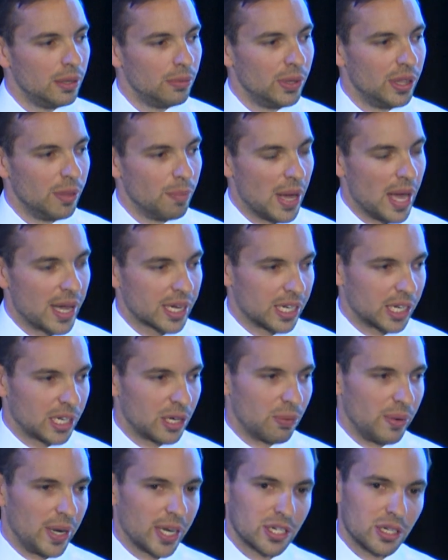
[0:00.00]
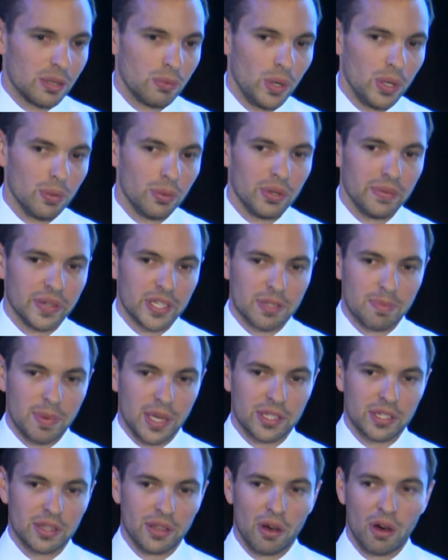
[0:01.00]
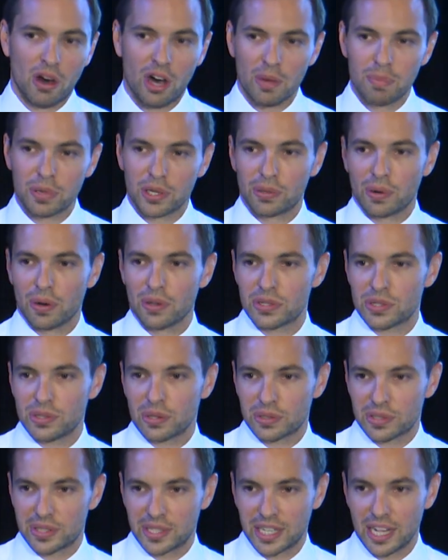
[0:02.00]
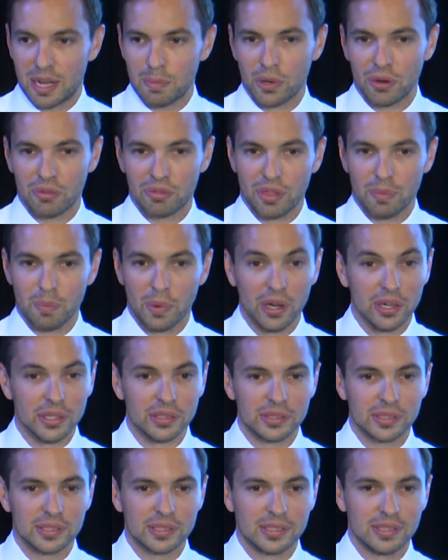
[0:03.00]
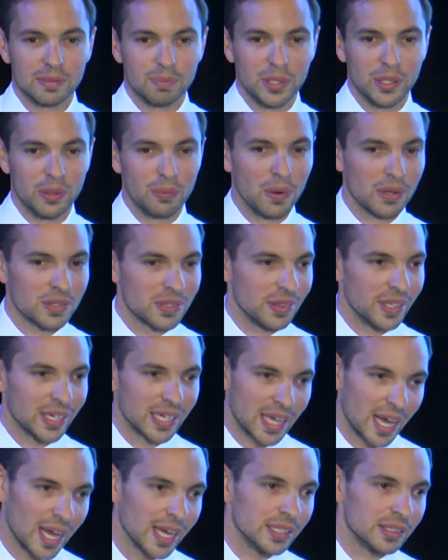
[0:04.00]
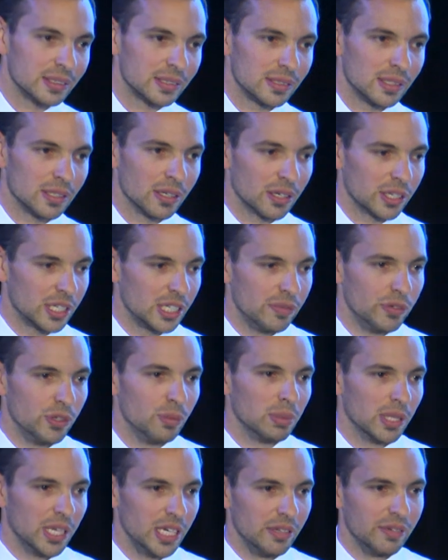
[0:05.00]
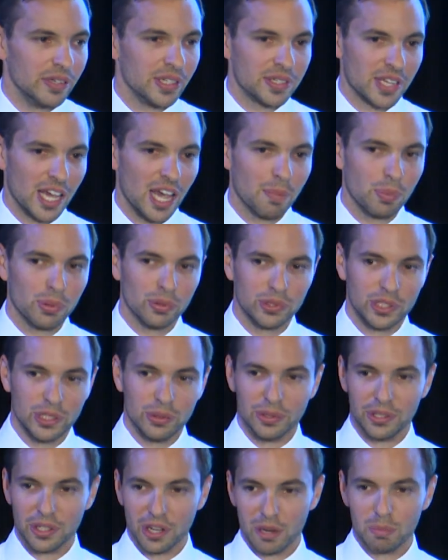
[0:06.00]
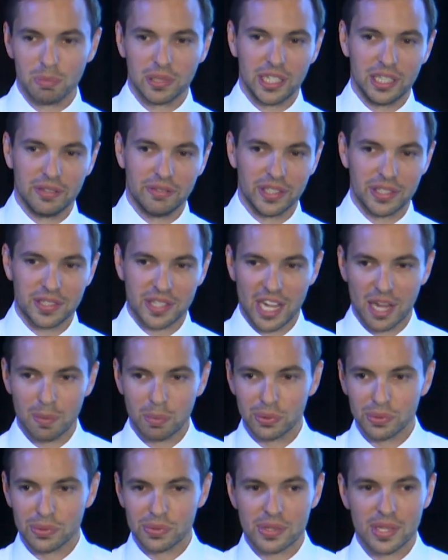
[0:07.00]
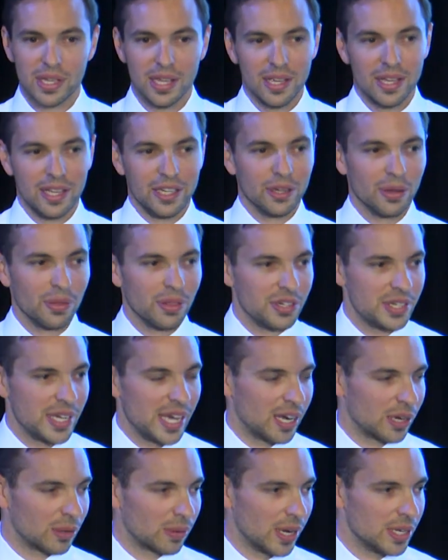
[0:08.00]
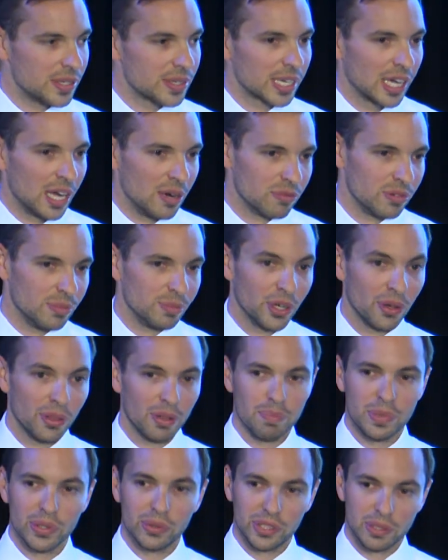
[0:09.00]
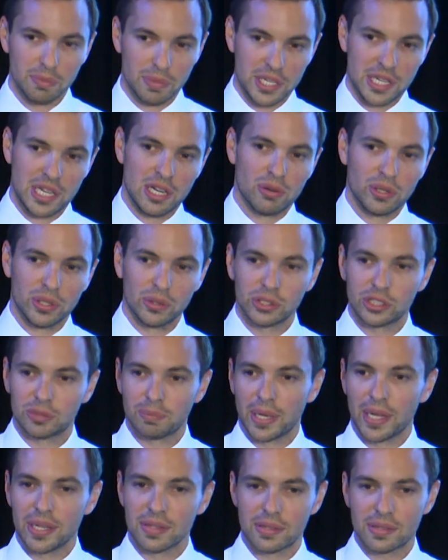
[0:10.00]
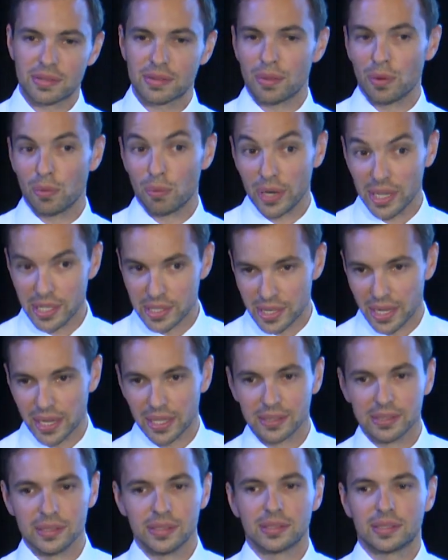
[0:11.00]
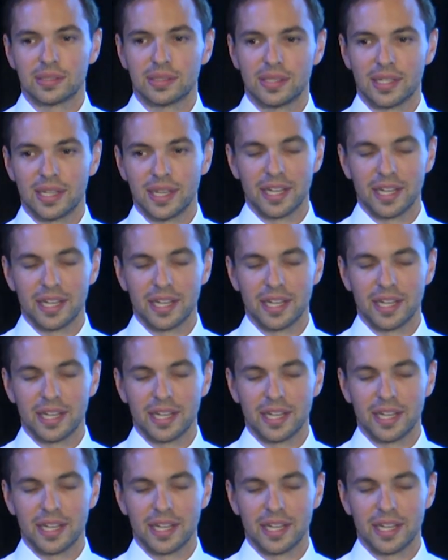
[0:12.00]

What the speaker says: with a market correction, we would have expected the hyper-growth stocks to come off the most, but it wasn't the case. And I can give you plenty of examples. You would know plenty of examples. The downgrades came from, the building materials space, the retailers,